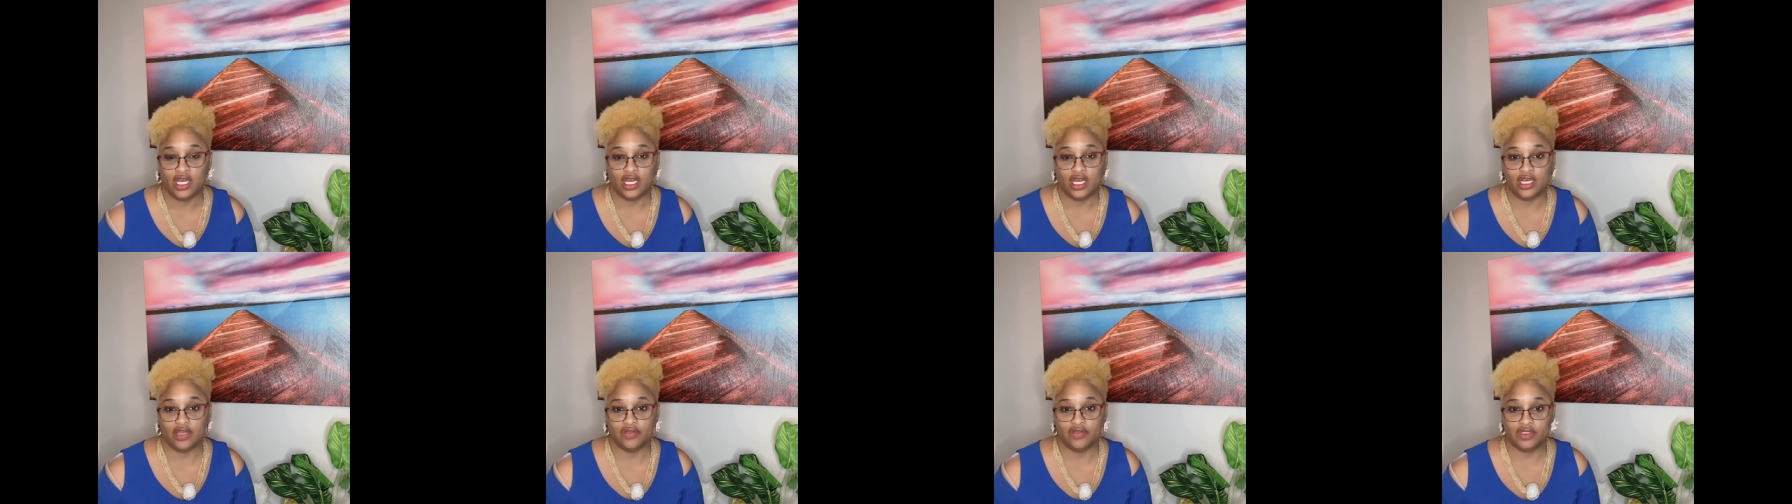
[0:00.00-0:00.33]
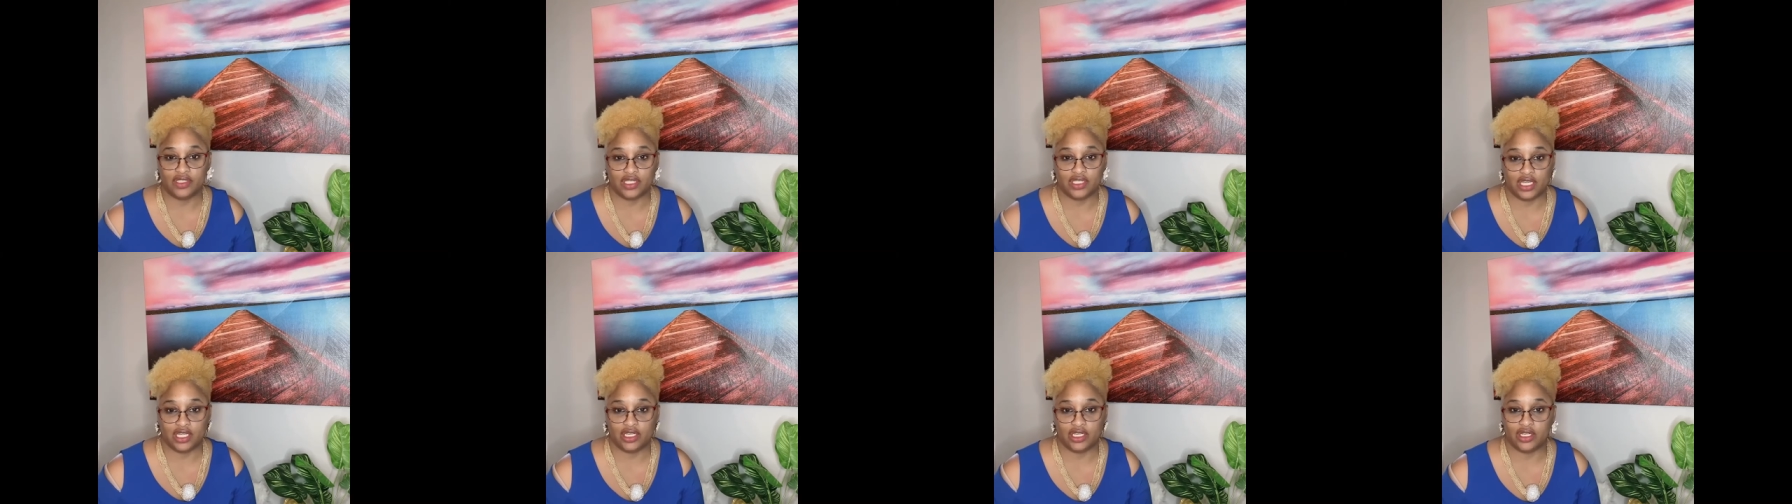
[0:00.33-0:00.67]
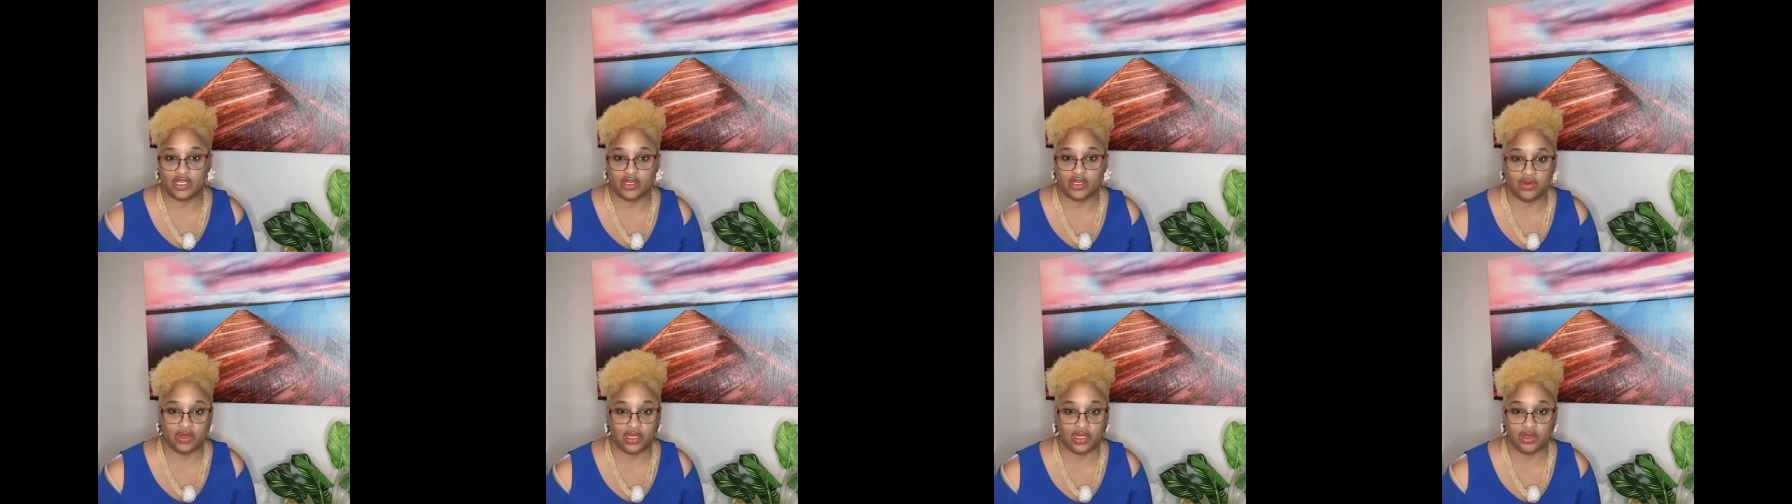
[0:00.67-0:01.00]
of said
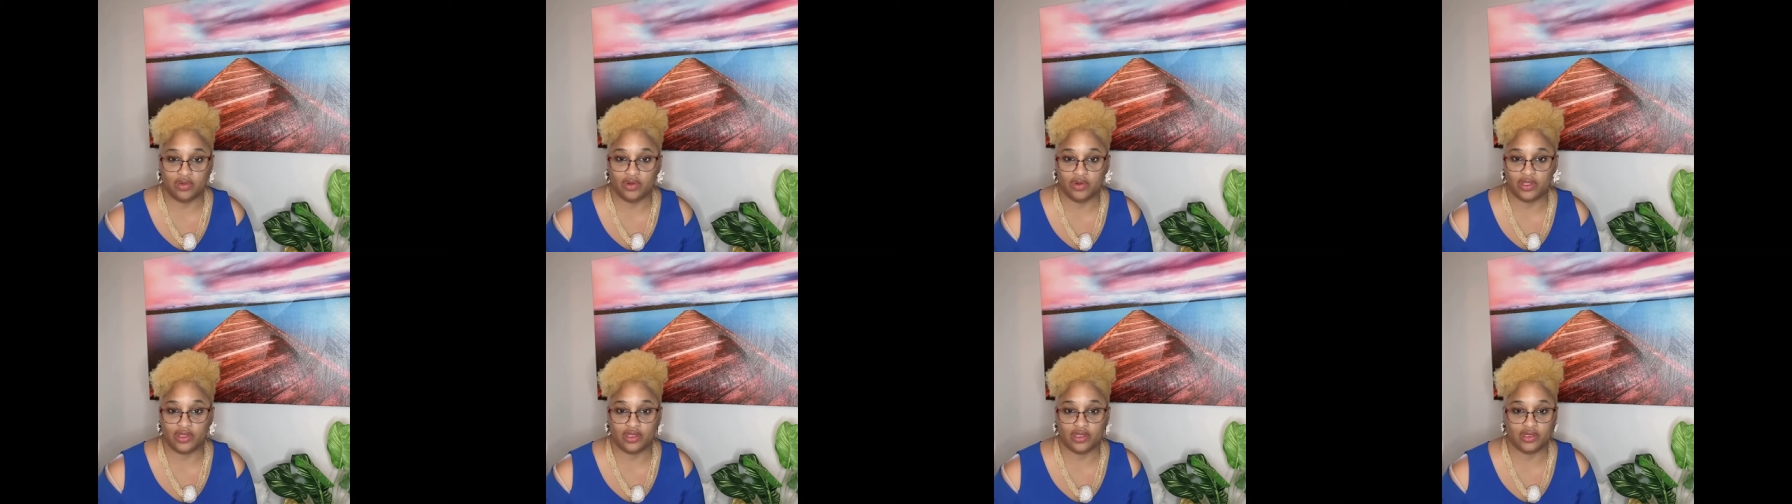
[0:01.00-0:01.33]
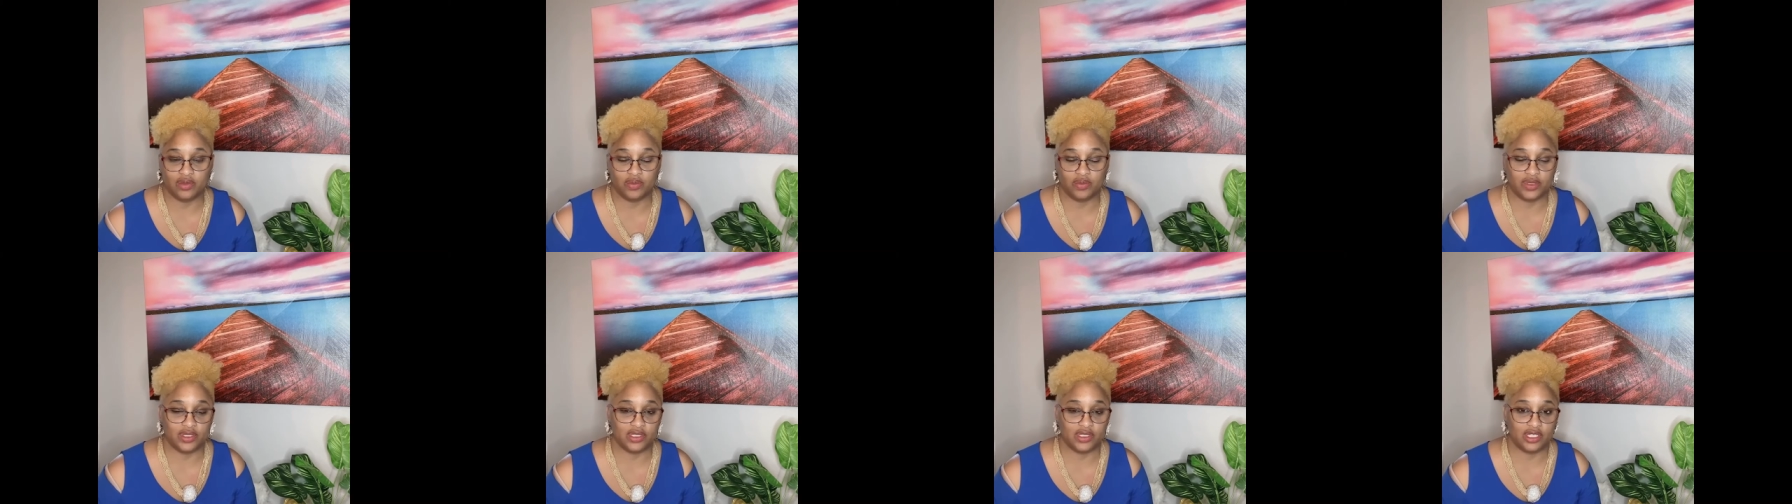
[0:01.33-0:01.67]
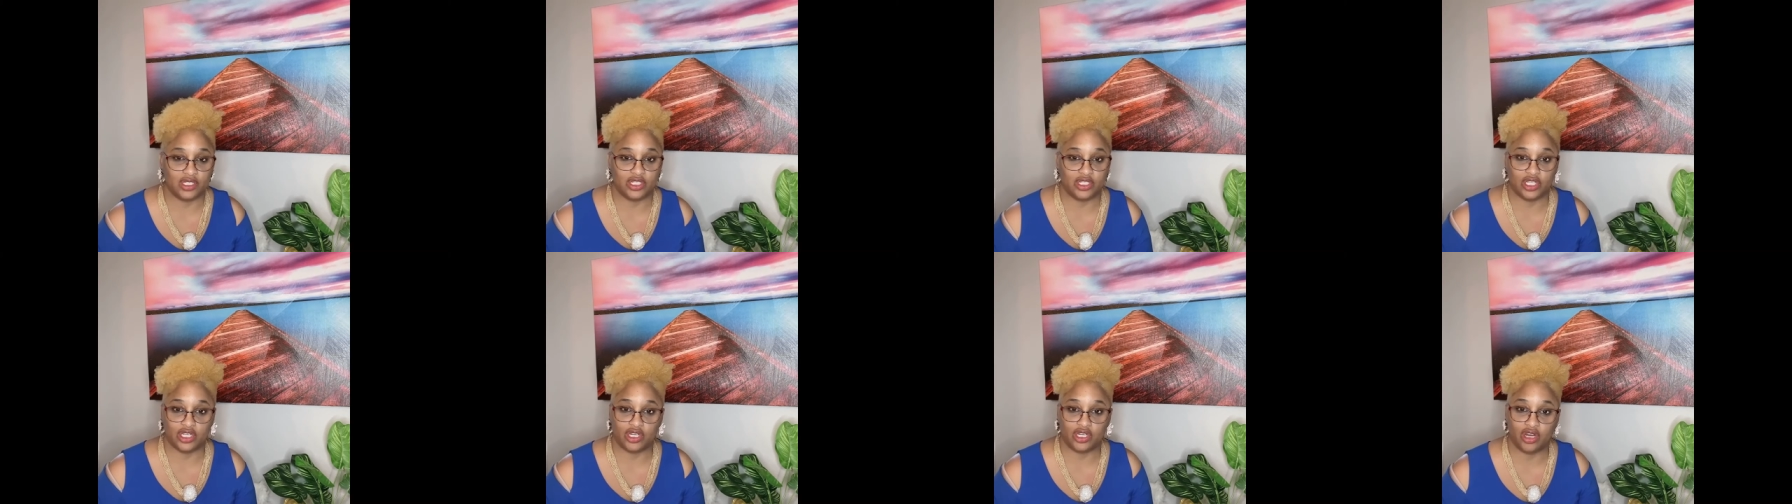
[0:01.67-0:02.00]
degree, whether the
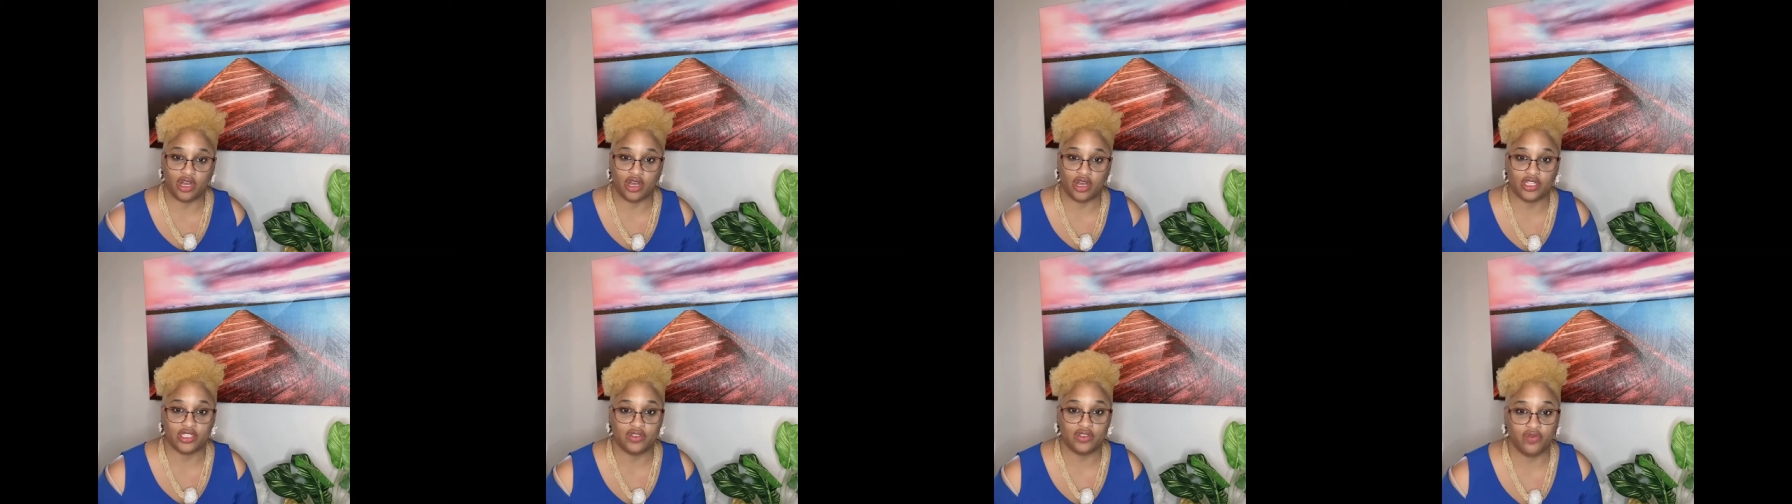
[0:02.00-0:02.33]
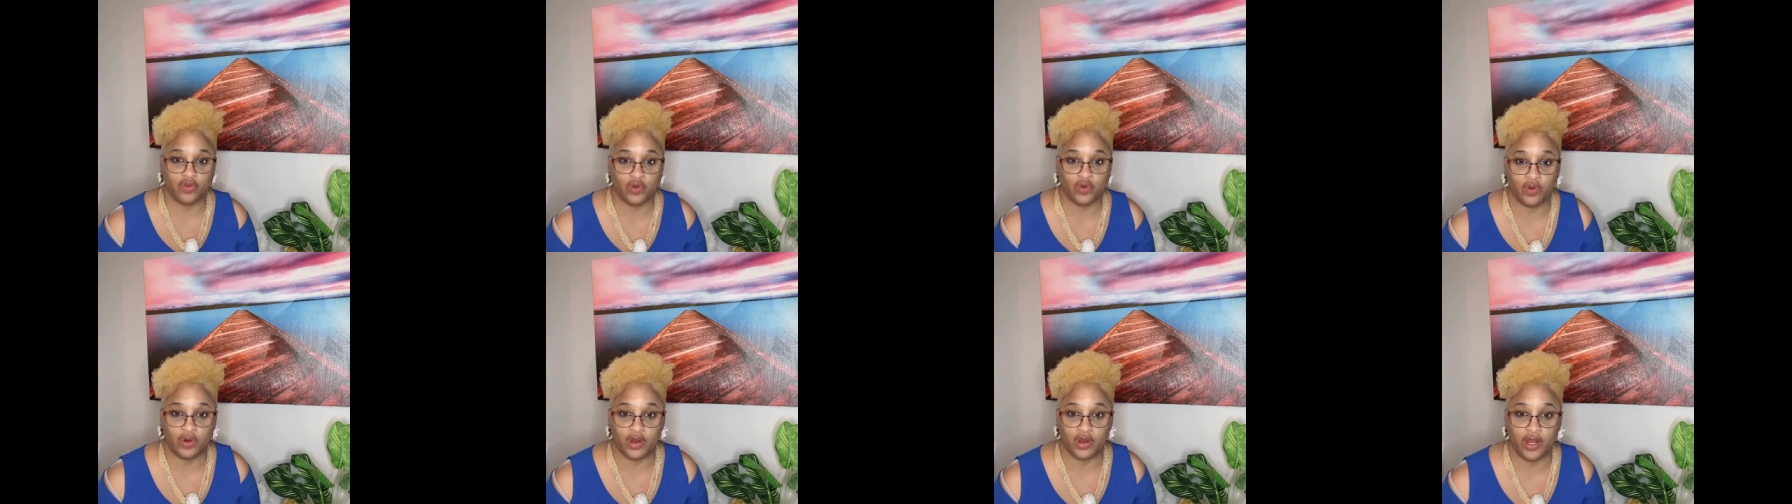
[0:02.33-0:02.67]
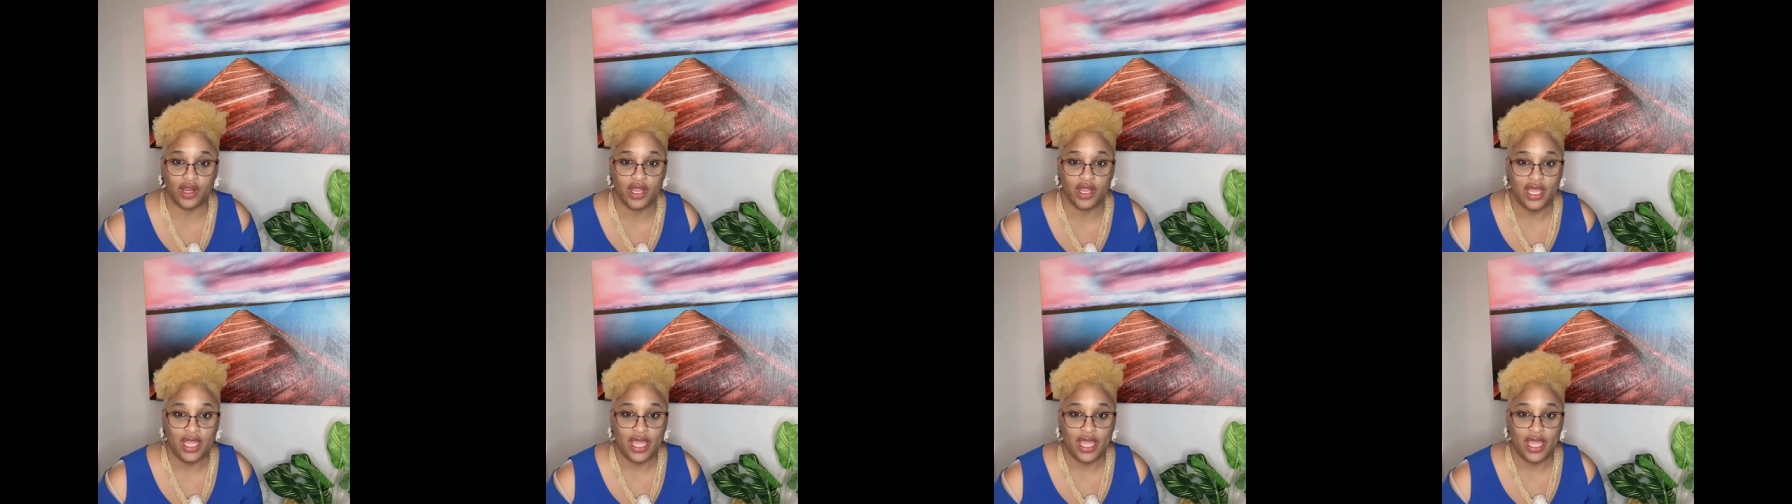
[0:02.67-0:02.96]
position calls for